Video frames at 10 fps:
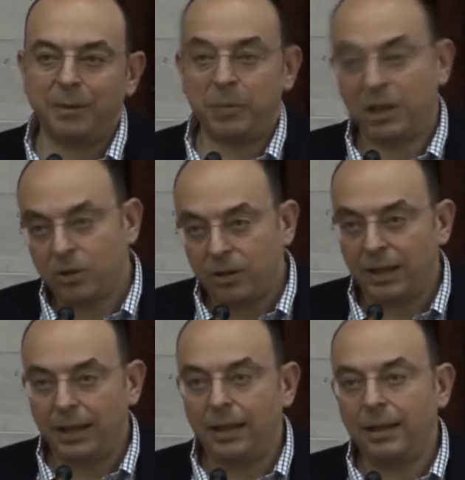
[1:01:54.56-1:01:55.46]

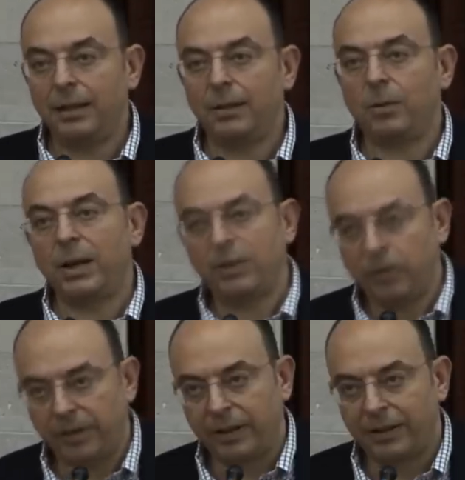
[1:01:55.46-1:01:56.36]
Personally, quite
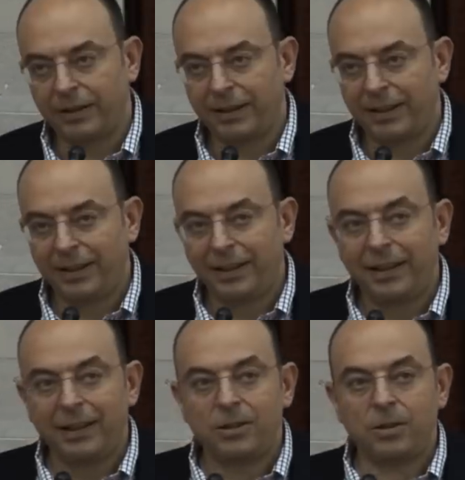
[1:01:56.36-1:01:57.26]
often.
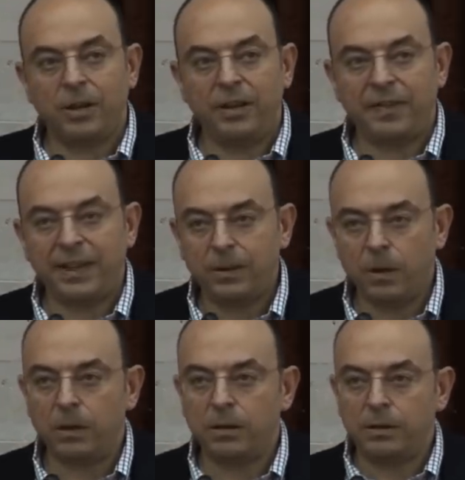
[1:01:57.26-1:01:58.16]
So if I
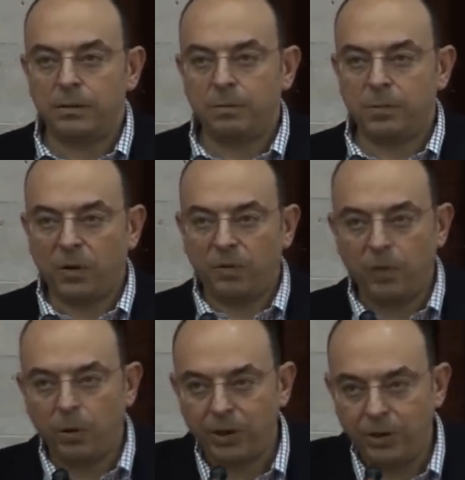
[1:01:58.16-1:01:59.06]
don't
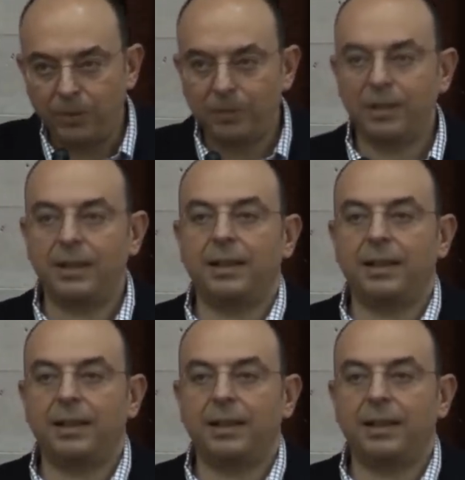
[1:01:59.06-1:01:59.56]
provoke you